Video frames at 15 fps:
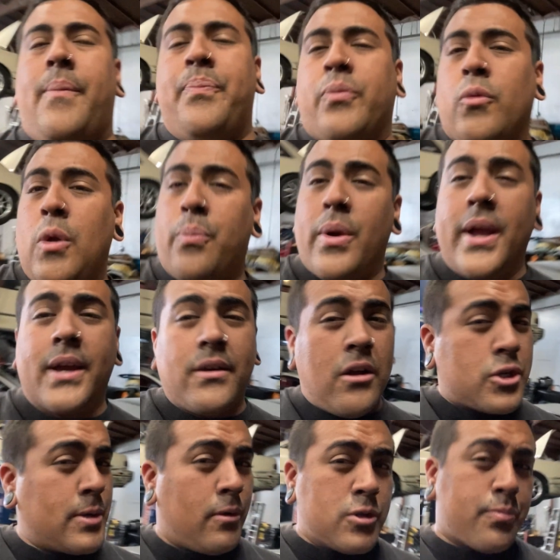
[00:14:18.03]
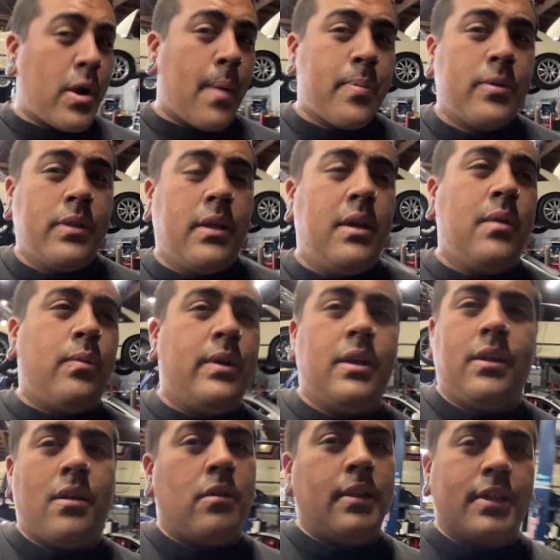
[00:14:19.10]
We break in our turbos properly. We, you
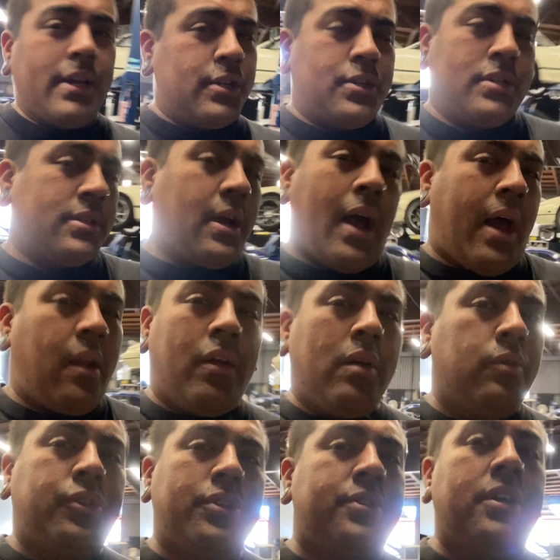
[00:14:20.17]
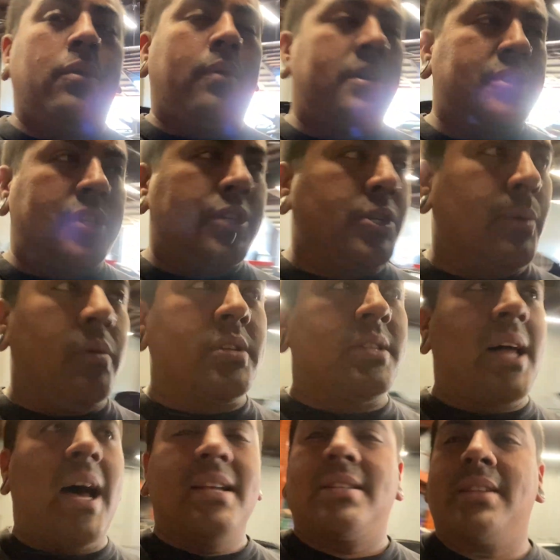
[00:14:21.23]
know, like, it's just, I don't know what the deal was. The turbos
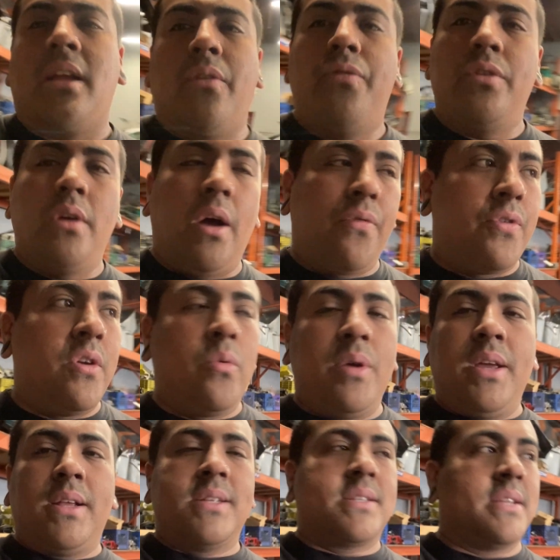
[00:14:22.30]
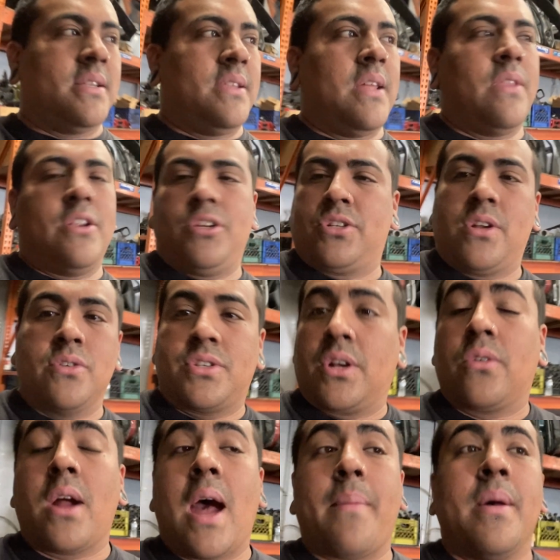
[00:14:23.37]
last like a few weeks, and then it just goes to
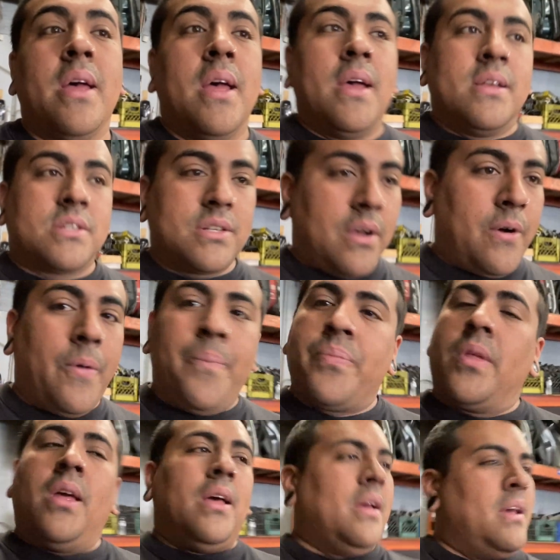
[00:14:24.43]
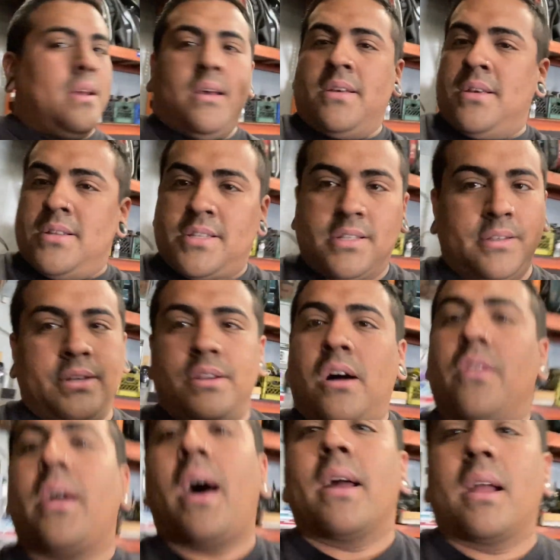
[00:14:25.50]
crap. So delete all
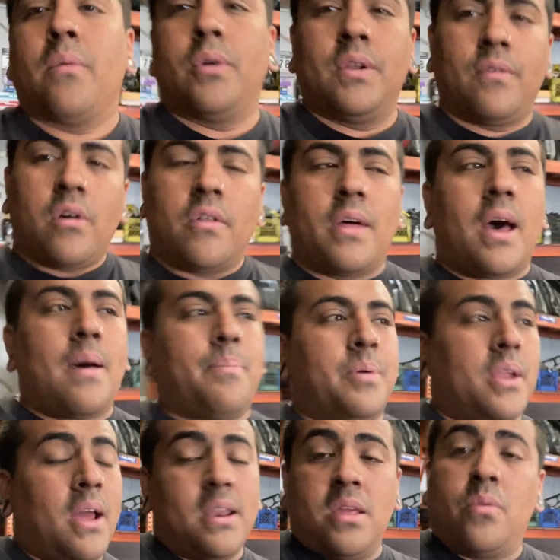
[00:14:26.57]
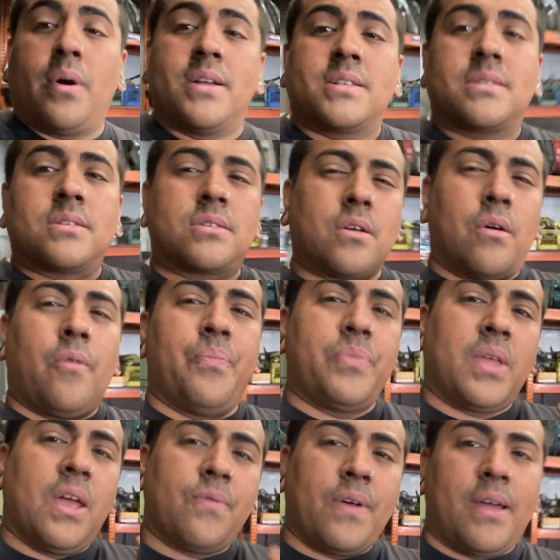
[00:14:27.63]
that, get rid of all that. But anyways, so
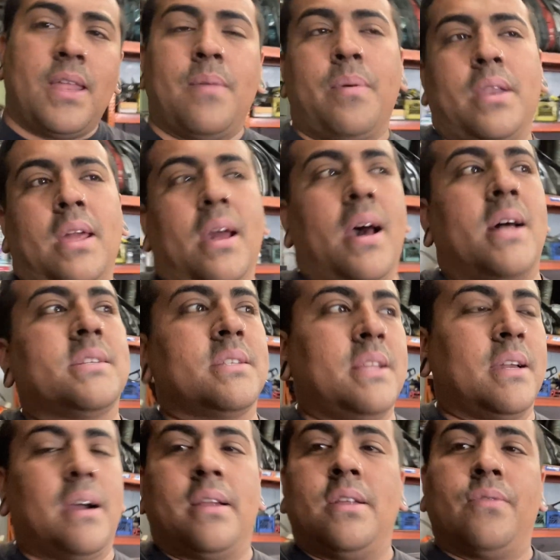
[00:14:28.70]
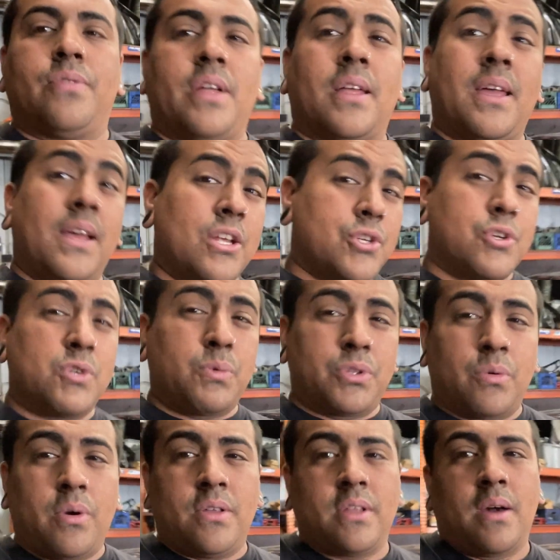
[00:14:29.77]
if anybody has any kind of like issues with the
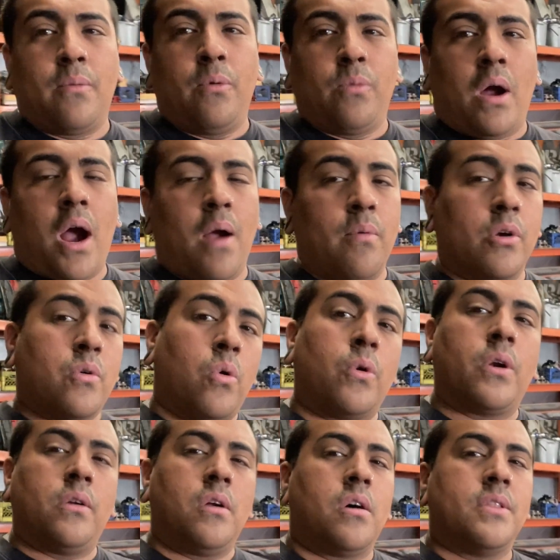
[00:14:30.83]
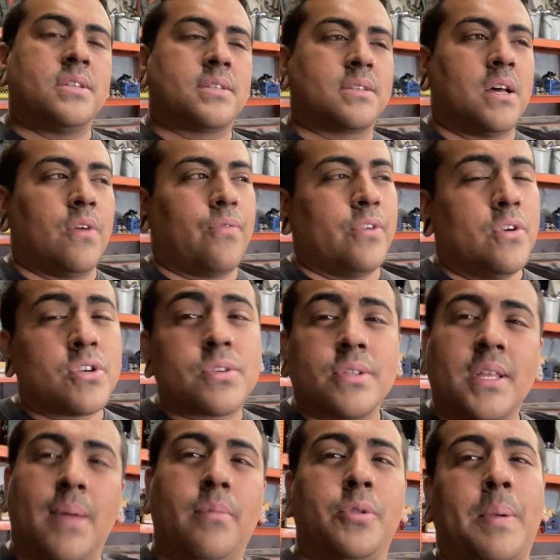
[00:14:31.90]
way that I recorded all this stuff,
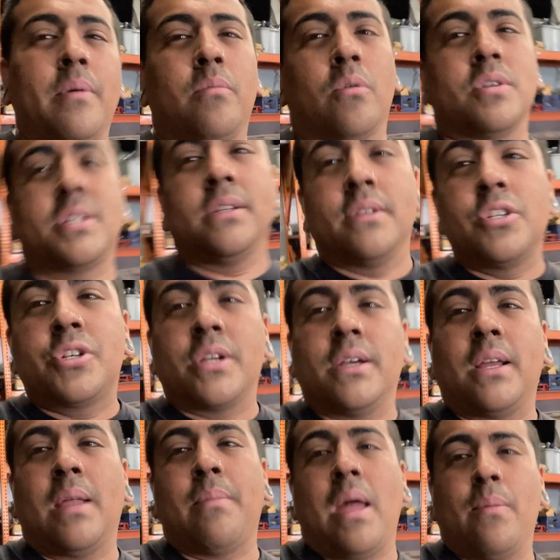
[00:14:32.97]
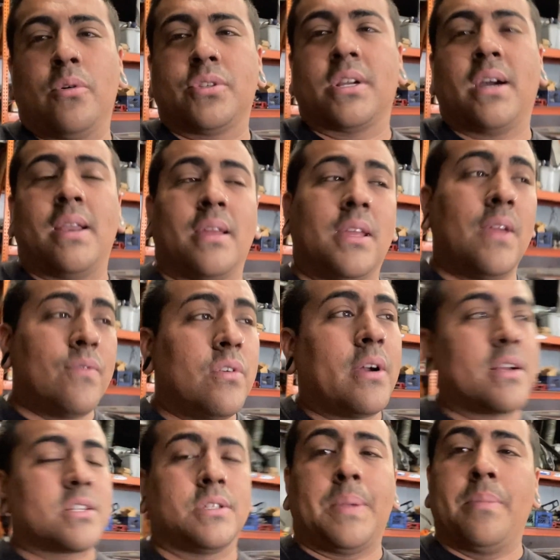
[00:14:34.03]
usually I'm a little bit more diligent and I'm able to kind of give you
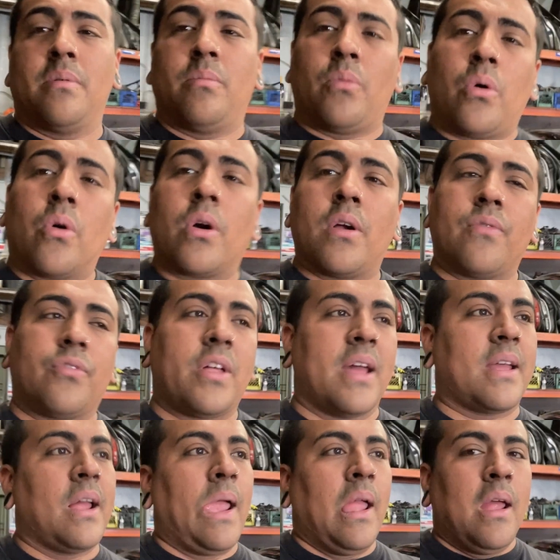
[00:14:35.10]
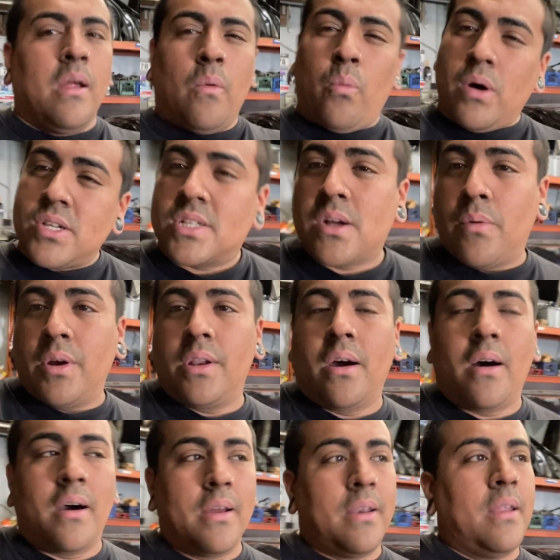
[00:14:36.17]
guys a little bit more of like what's going
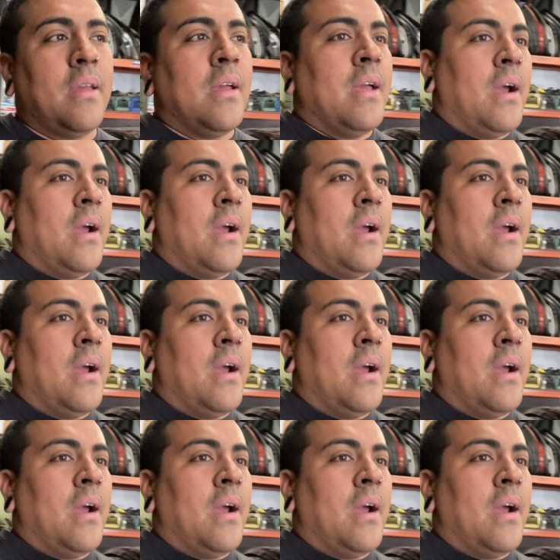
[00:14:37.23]
on.